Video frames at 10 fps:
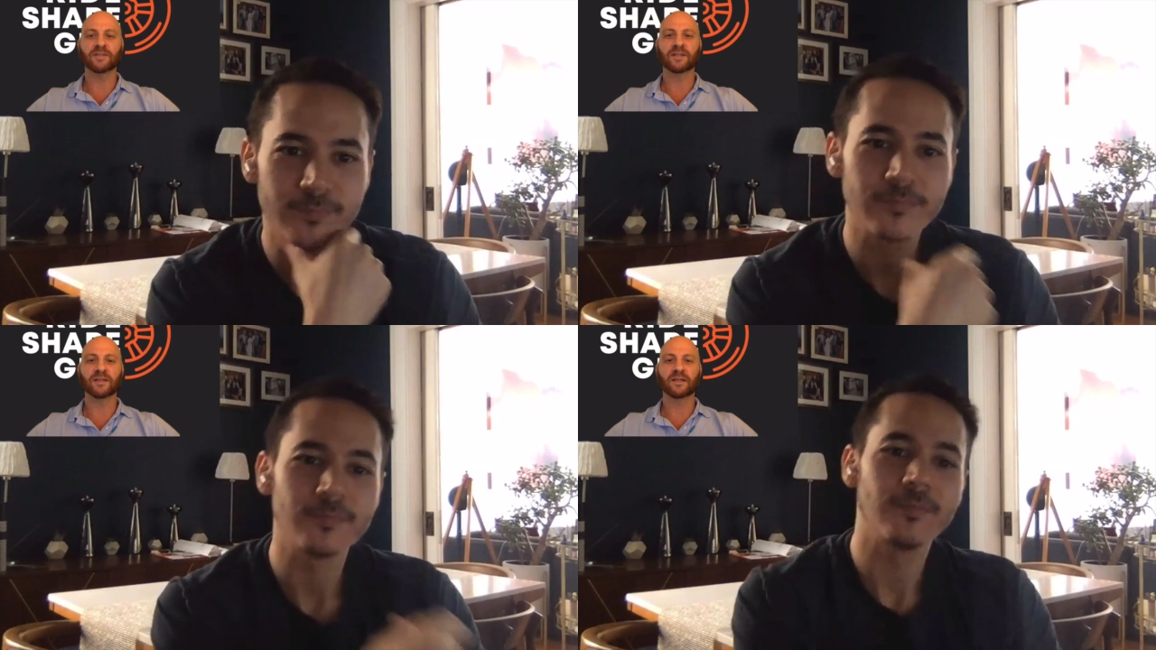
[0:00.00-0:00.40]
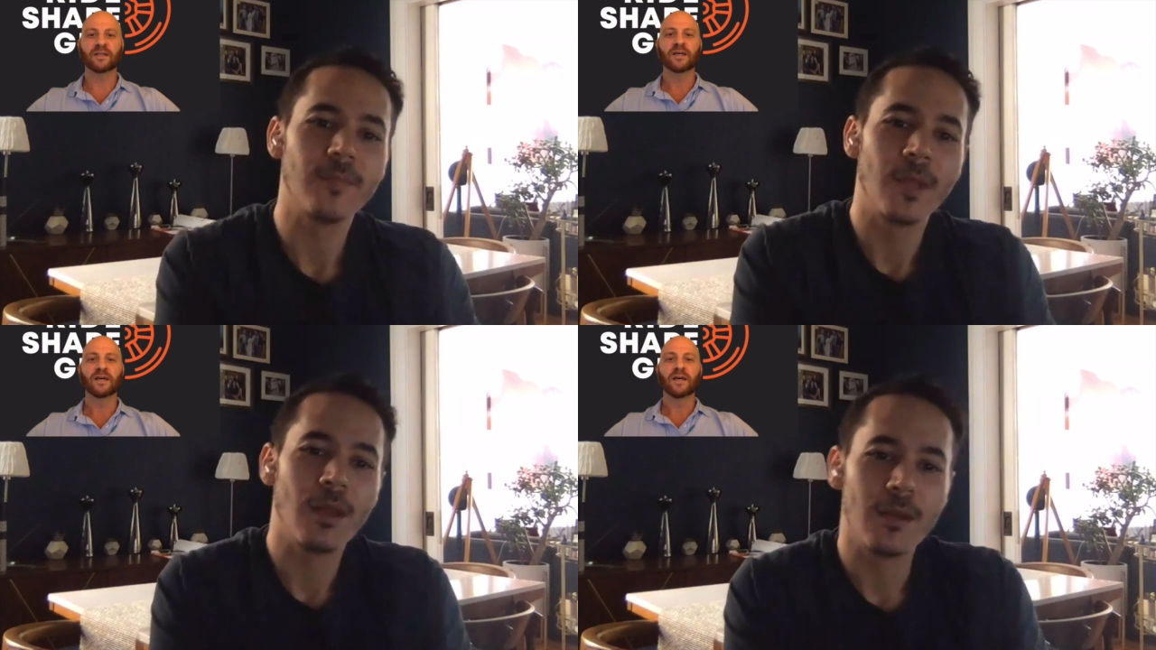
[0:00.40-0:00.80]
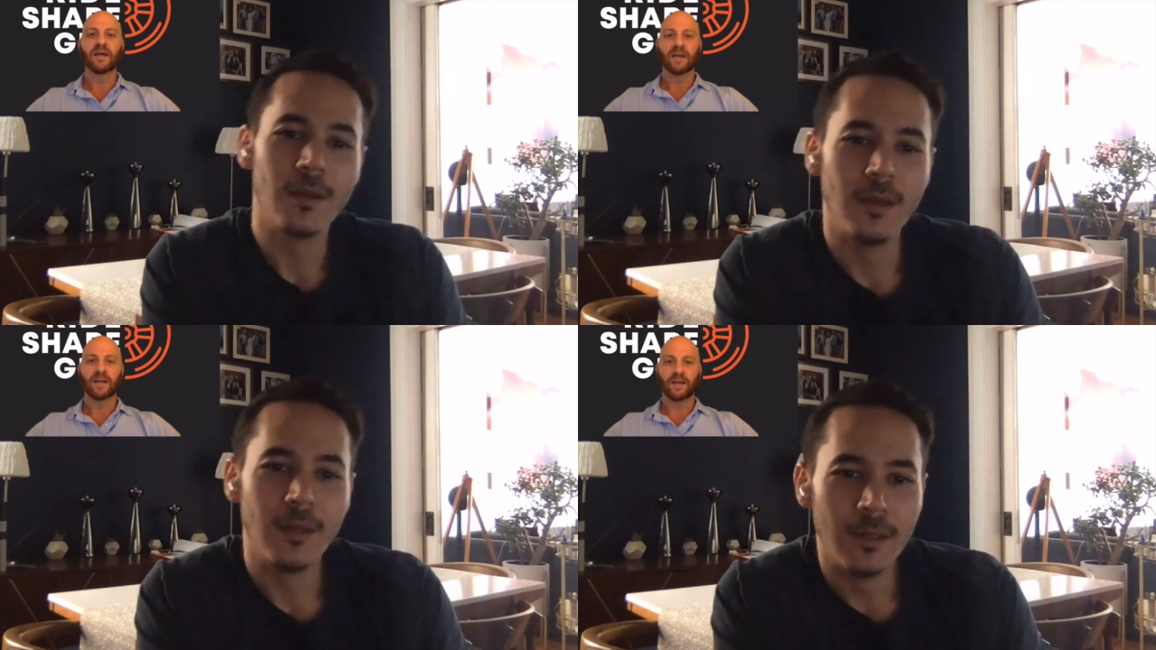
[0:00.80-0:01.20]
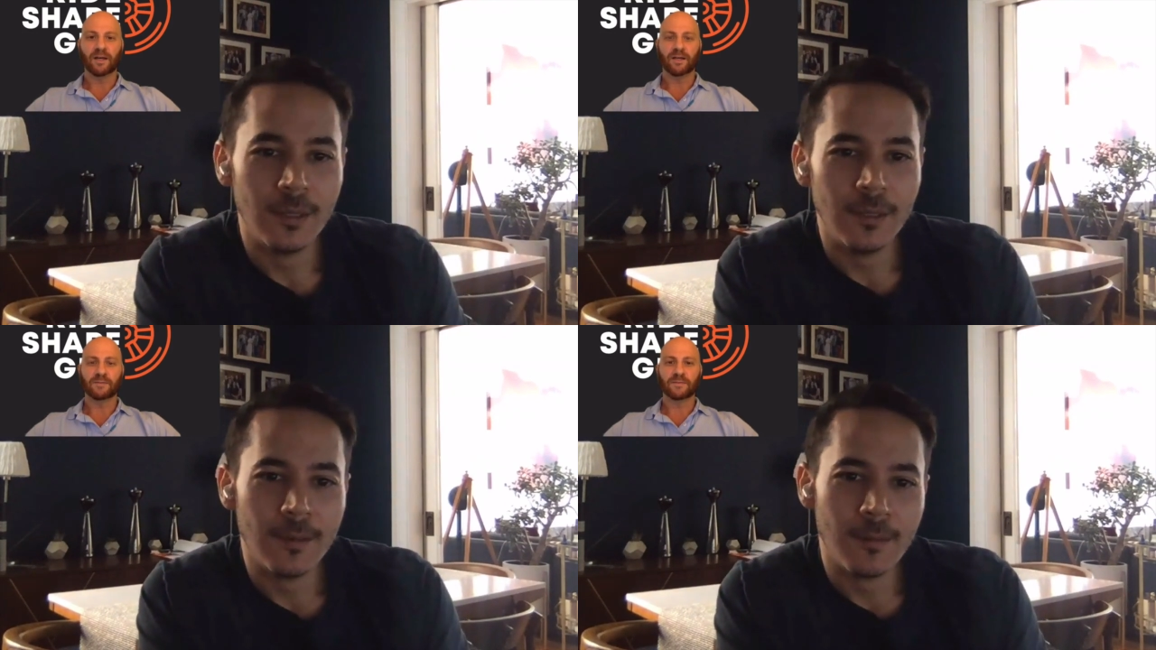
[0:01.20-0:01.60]
Speaker 1: a thing.
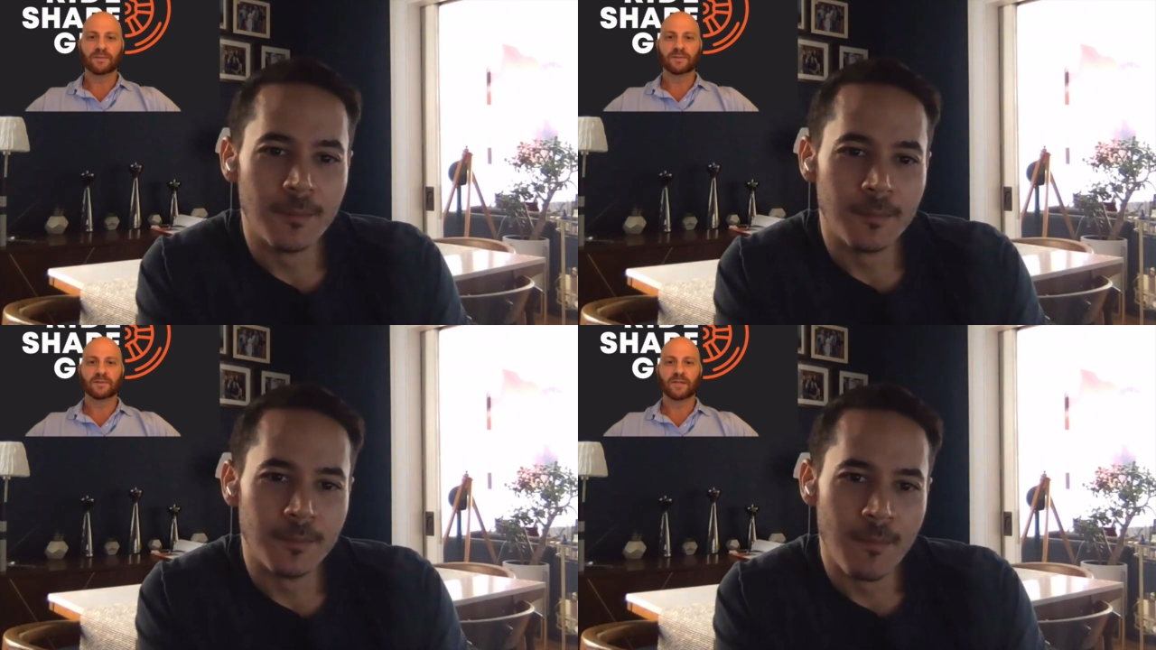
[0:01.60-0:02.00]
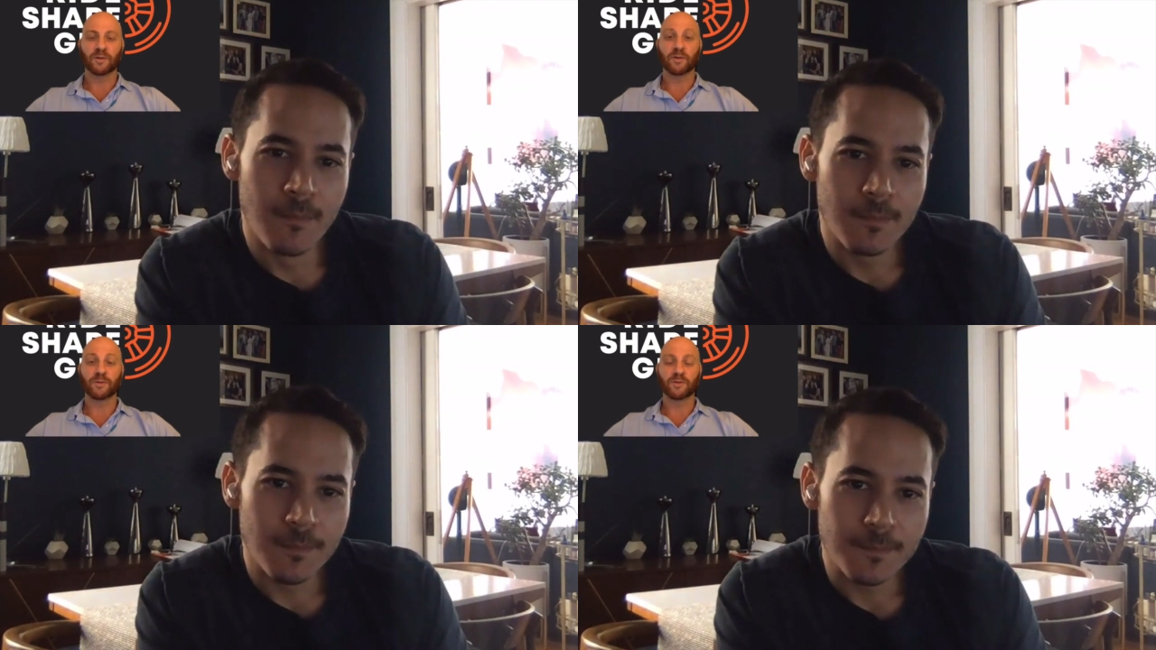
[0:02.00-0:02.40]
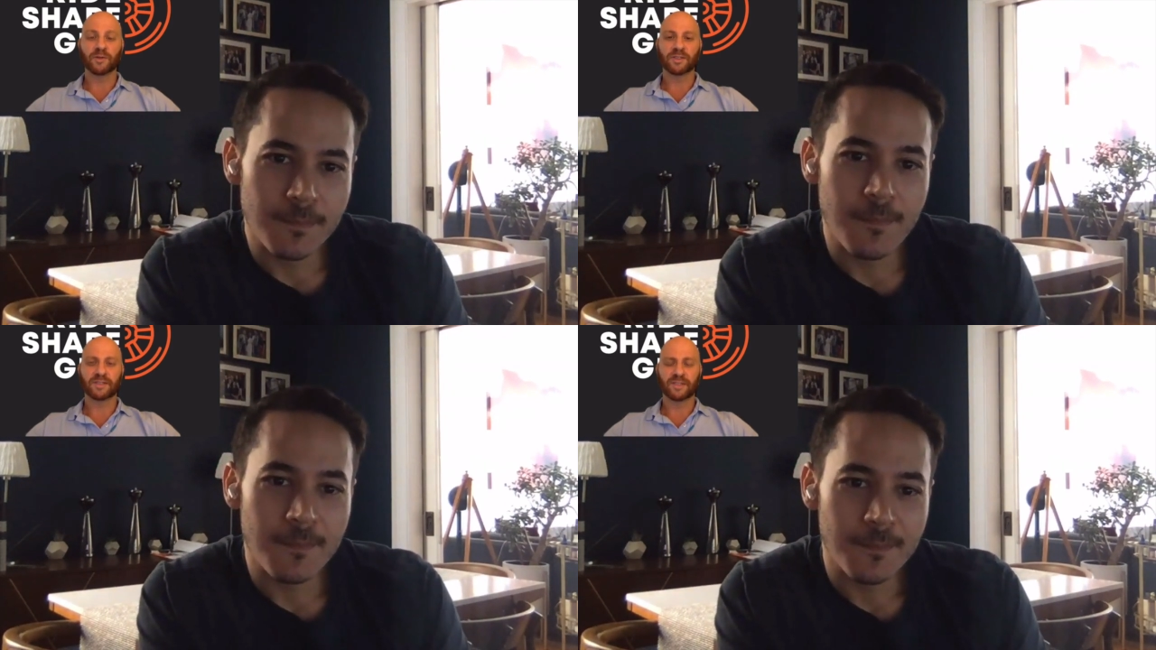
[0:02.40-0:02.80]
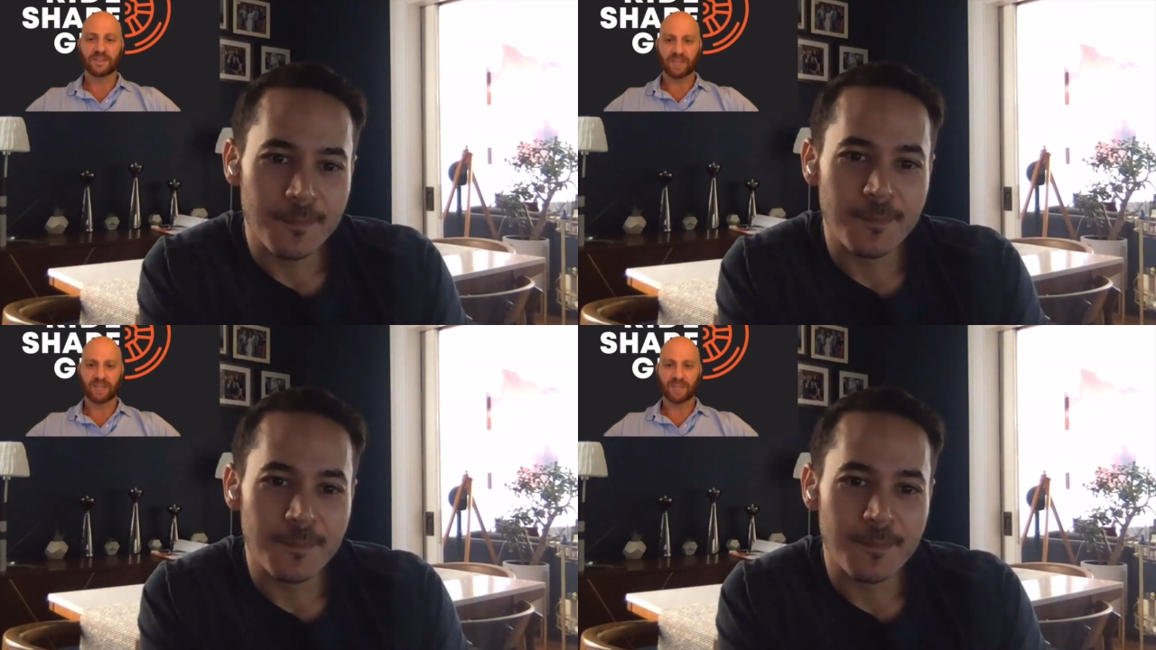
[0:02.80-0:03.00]
Um, I grew up in New York City.